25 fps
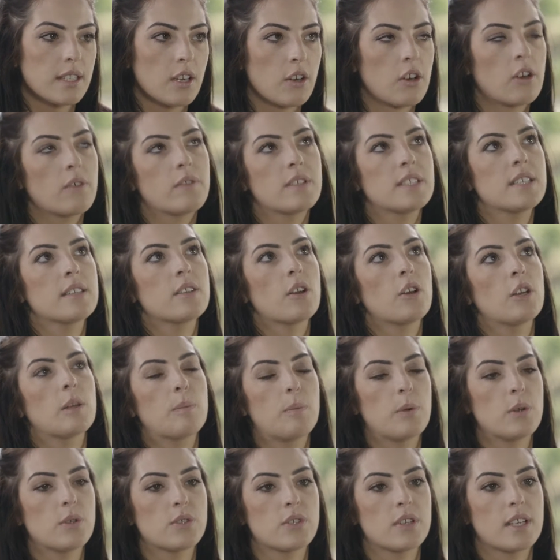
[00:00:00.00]
They're obviously the only
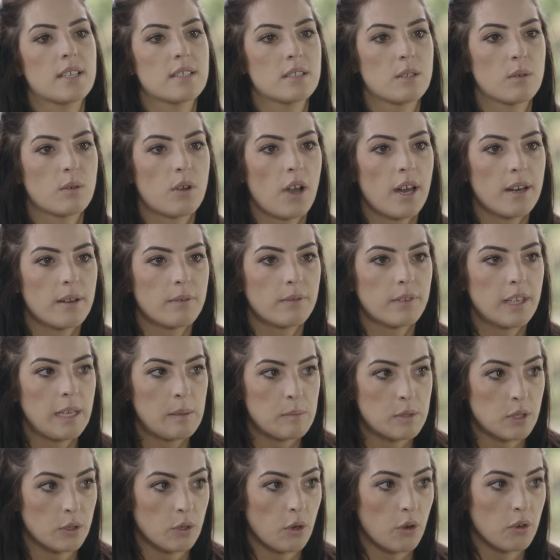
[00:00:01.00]
person I still kind of
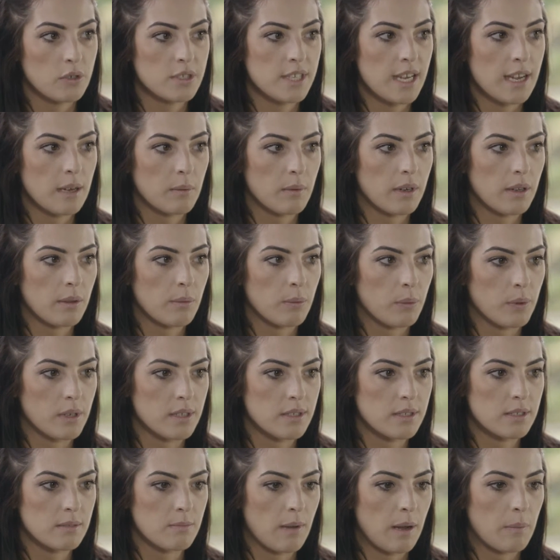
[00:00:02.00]
kept in contact with
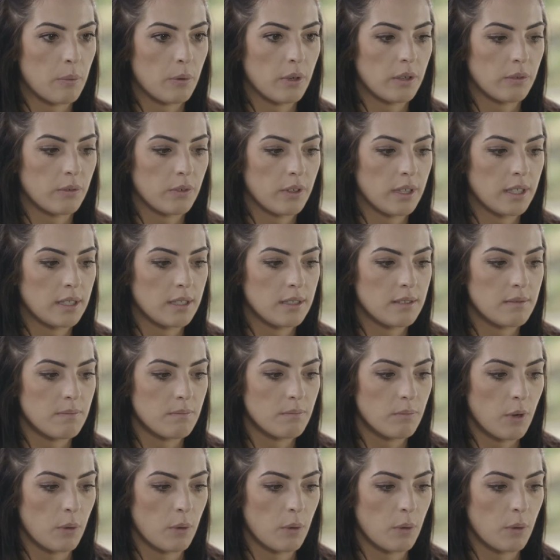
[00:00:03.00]
was my boyfriend,